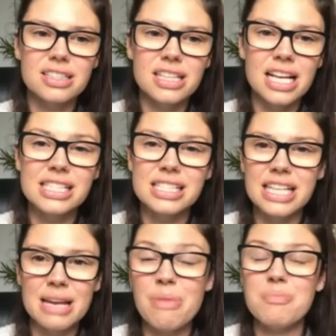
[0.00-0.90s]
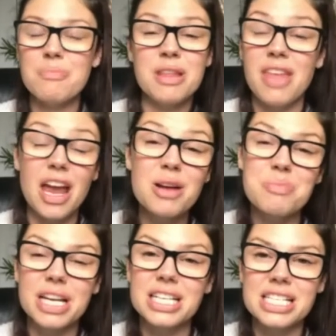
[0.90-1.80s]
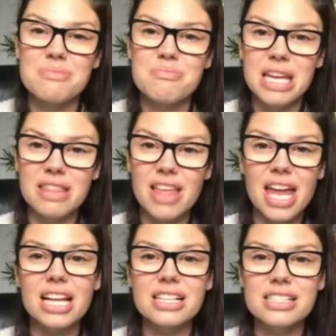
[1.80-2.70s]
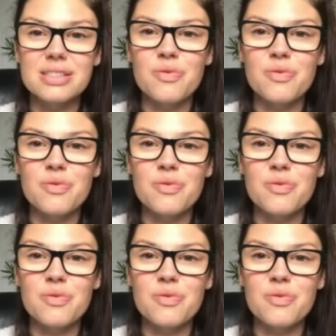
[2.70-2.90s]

it might be there, but it doesn't mean that it's